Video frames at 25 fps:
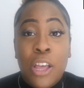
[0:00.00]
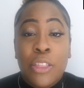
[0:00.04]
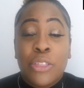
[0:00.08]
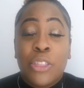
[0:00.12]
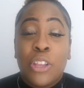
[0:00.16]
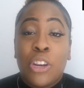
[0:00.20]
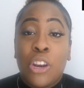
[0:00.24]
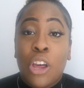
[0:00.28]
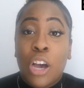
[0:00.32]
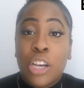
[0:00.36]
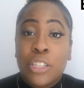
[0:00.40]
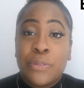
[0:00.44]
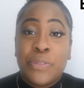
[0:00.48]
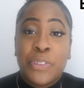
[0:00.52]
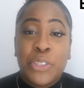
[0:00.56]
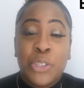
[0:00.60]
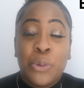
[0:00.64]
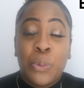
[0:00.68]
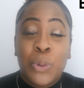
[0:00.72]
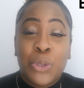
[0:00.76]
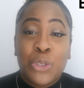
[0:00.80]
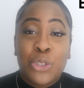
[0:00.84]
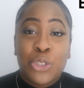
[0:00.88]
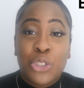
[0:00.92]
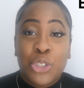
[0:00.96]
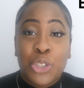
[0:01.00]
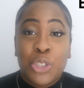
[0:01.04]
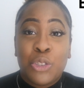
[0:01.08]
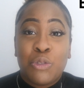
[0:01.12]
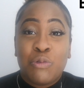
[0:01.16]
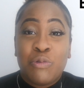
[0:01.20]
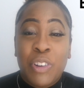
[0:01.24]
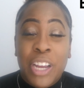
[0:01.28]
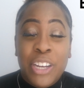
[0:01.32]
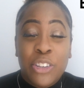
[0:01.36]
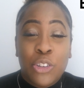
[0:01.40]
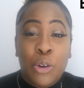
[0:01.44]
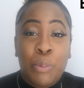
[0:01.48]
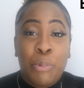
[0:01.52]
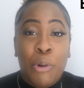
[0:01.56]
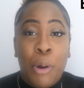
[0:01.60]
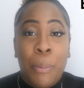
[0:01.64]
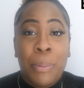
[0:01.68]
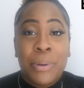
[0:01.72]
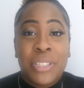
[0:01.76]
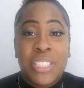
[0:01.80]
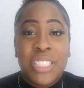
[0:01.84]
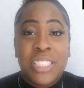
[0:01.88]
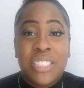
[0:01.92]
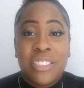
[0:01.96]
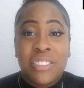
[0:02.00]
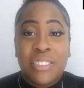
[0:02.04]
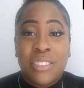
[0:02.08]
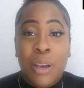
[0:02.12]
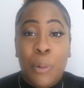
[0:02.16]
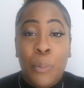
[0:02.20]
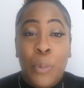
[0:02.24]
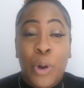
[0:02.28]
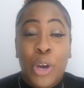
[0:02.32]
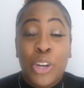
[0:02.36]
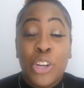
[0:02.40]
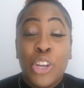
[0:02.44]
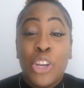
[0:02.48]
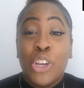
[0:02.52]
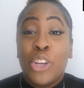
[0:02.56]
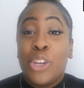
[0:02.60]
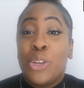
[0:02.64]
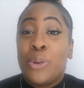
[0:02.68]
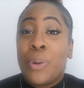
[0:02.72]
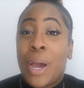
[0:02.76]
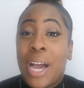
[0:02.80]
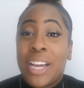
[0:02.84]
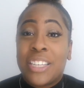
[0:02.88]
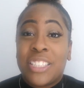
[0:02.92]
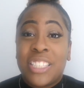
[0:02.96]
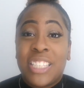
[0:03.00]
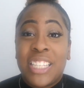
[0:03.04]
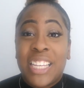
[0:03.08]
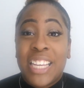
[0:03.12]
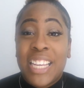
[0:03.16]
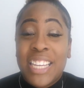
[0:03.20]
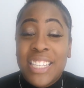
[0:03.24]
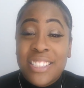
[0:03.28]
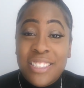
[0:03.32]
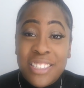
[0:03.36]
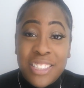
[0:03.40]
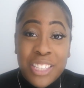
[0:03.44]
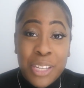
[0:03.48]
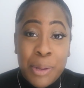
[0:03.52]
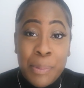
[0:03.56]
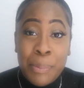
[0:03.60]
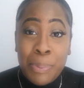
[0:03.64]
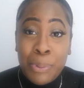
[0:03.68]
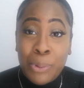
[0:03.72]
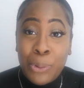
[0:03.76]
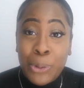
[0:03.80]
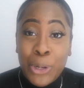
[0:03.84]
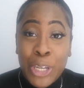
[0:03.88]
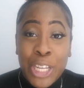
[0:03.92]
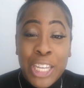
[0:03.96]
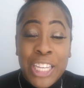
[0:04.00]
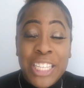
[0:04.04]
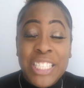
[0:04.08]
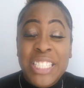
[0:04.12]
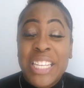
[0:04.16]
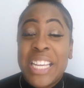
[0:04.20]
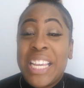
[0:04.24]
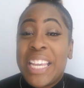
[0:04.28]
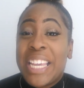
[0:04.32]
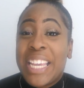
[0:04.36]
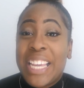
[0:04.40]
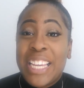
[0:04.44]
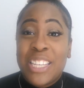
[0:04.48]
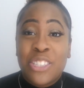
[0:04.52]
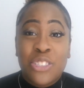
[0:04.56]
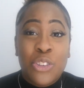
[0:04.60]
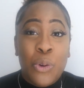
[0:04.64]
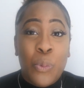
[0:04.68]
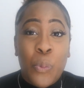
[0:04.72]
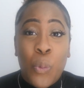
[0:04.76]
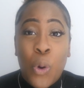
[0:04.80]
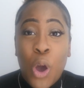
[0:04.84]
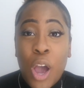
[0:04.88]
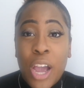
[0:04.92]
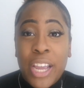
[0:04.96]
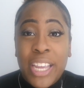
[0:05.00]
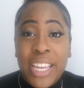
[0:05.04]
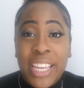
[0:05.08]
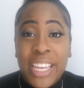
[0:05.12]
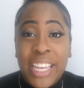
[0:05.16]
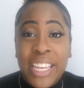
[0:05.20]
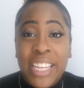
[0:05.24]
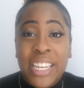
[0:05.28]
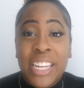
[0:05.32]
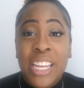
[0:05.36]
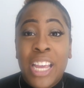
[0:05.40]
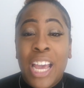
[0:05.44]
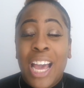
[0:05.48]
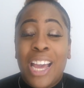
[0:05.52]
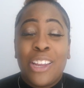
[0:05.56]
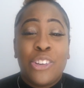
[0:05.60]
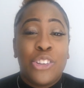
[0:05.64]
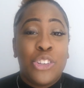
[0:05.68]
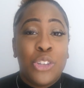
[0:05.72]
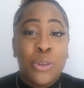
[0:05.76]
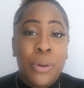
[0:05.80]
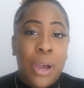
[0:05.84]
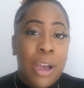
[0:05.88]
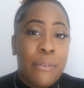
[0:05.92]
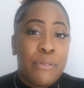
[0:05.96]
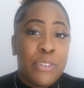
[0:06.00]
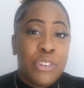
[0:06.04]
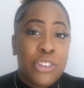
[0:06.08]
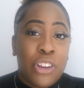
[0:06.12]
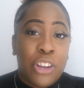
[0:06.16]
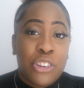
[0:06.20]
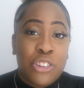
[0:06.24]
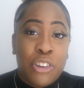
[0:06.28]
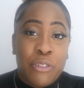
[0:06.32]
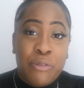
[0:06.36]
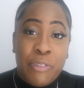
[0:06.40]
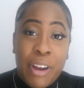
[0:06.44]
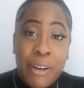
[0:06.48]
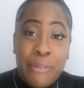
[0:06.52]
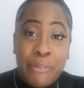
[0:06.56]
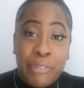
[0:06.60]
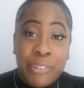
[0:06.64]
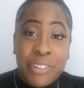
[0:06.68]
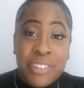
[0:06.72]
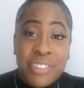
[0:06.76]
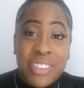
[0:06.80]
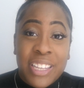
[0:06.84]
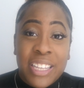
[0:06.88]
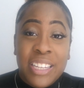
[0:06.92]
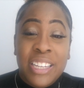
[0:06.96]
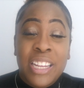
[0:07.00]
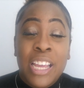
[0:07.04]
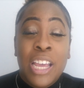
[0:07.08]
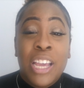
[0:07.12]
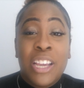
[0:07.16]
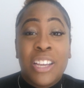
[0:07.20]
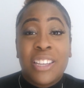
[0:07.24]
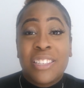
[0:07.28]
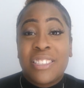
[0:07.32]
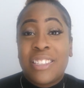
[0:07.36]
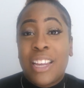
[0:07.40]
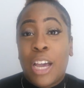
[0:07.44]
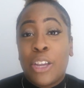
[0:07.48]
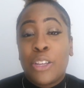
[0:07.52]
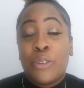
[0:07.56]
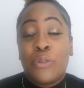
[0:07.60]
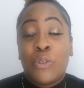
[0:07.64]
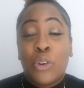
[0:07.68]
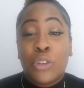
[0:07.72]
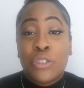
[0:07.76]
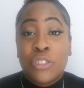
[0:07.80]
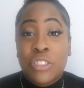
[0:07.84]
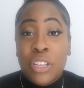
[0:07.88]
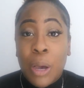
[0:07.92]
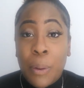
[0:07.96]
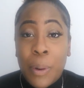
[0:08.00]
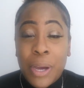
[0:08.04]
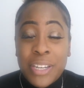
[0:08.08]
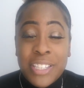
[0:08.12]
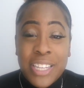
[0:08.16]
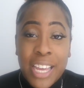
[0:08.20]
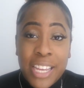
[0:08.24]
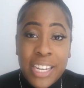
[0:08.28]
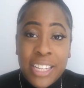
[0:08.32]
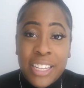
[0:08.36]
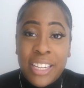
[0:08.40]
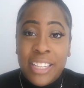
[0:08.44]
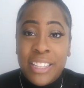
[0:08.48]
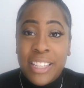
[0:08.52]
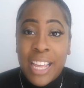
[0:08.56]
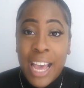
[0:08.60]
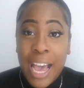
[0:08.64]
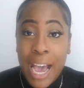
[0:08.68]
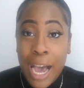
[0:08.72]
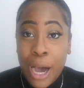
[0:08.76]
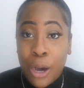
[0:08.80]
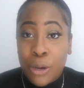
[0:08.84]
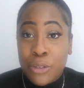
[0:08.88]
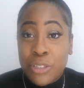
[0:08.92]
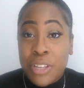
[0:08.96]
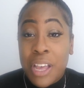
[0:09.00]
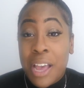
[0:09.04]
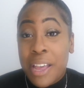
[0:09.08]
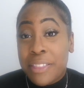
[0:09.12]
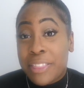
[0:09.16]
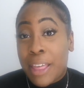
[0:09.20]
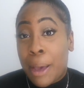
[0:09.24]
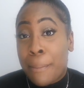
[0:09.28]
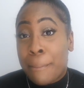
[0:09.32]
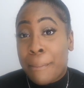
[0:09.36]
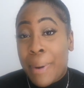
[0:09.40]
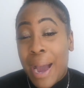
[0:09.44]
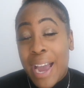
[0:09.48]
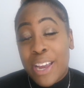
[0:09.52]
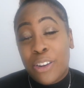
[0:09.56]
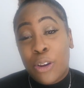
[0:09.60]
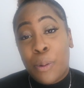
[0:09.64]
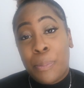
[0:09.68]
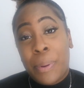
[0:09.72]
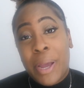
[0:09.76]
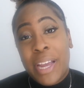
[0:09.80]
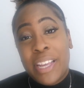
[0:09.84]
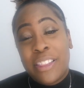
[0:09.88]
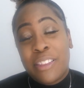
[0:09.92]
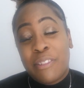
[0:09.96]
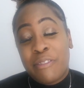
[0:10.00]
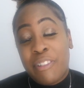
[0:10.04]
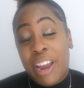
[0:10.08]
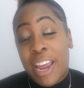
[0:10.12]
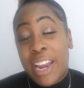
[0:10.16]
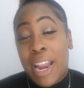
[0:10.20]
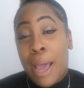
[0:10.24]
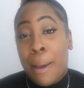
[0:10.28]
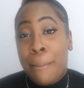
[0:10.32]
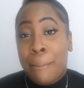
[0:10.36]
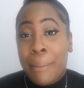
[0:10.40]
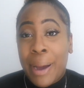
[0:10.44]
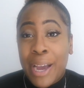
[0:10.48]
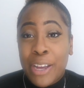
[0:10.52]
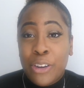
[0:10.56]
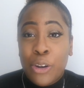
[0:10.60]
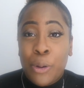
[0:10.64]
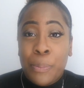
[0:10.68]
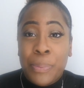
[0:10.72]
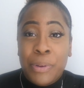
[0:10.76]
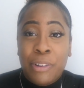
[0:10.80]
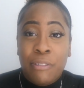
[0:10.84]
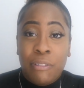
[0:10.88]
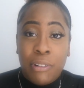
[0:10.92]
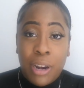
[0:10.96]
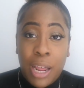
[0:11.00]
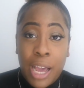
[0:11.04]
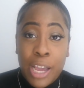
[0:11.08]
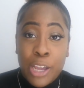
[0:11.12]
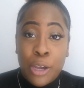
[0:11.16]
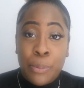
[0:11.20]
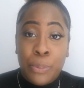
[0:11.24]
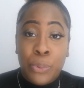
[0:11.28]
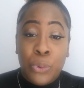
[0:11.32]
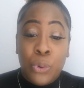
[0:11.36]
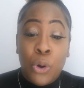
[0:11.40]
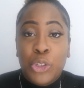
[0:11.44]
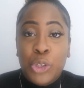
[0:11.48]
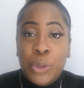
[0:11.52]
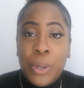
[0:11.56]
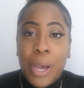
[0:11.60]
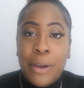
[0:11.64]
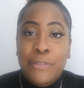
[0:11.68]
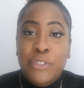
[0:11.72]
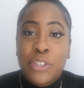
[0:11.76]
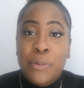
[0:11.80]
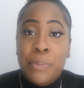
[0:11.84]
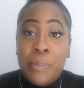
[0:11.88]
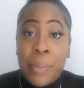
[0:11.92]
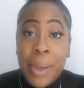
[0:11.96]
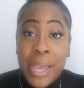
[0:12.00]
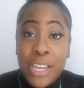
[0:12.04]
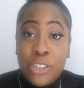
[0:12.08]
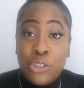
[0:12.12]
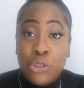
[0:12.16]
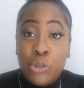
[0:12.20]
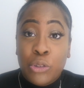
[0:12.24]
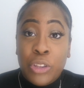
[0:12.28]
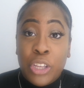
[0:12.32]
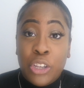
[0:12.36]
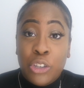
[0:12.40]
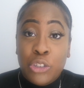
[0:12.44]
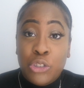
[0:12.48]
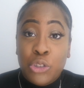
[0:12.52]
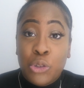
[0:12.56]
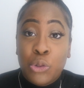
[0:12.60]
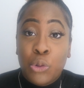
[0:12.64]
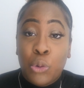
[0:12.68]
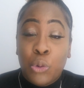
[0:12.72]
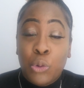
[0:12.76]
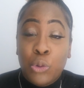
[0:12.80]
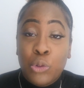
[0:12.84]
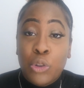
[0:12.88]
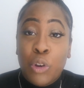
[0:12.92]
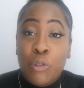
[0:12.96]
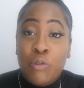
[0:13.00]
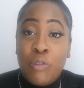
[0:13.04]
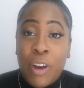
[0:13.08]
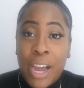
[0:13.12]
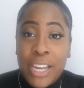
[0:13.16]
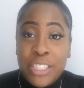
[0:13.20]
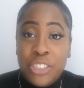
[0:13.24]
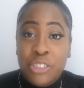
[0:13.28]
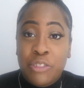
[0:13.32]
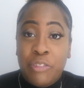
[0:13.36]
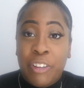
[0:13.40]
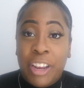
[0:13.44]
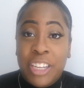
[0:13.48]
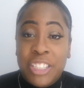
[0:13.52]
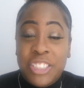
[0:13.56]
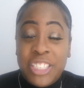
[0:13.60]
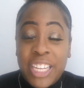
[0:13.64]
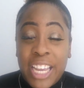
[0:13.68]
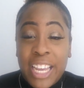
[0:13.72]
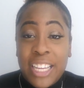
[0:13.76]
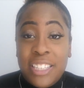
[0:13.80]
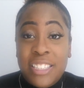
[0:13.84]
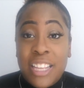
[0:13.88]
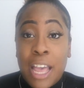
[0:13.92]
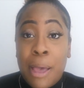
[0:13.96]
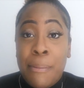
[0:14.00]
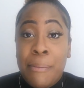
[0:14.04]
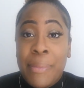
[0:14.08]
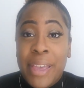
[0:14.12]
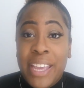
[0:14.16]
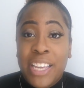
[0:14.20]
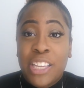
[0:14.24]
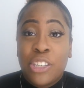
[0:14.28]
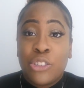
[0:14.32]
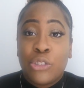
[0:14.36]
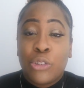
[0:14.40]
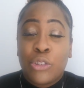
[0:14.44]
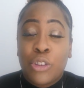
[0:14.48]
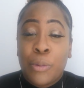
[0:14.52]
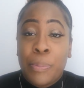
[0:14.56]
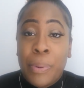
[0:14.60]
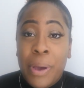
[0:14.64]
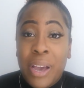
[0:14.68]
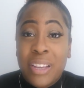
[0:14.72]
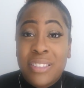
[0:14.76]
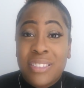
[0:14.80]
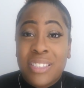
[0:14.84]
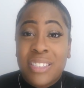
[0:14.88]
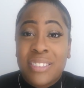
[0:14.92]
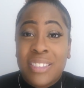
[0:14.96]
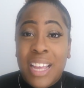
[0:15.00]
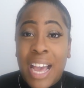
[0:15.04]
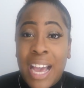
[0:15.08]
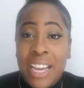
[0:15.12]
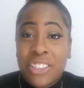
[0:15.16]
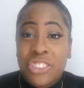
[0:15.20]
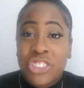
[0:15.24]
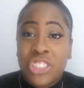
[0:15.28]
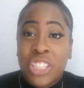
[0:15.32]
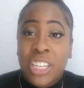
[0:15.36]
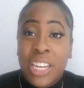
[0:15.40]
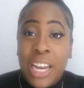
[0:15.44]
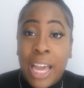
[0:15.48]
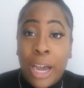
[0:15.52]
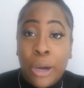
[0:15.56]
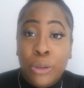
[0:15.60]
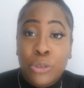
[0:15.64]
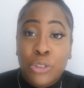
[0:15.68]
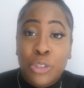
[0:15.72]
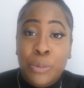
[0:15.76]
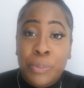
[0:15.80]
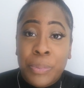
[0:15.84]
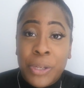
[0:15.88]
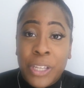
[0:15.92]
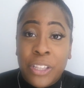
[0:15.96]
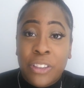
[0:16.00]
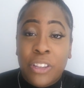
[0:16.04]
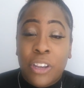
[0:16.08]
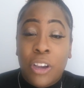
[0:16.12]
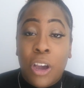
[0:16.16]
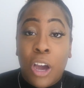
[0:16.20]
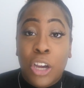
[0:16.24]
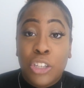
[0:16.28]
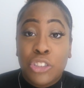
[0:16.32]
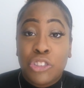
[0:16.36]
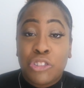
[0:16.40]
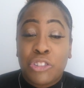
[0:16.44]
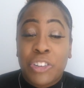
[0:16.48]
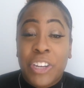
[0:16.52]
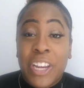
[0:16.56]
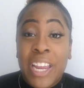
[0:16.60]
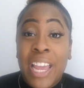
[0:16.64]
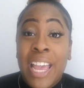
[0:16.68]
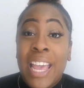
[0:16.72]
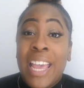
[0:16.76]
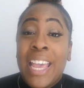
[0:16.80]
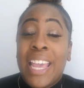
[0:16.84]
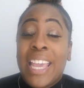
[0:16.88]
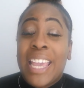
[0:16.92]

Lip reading: The last thing you want to do is rent your property to someone who actually isn't employed, isn't working, and you haven't done your referencing, because now you've got a tenant in the house that might not pay the rent and might not be reliable. You have to make sure that you're doing all your right to rent checks and making sure the person is actually allowed to be in the country.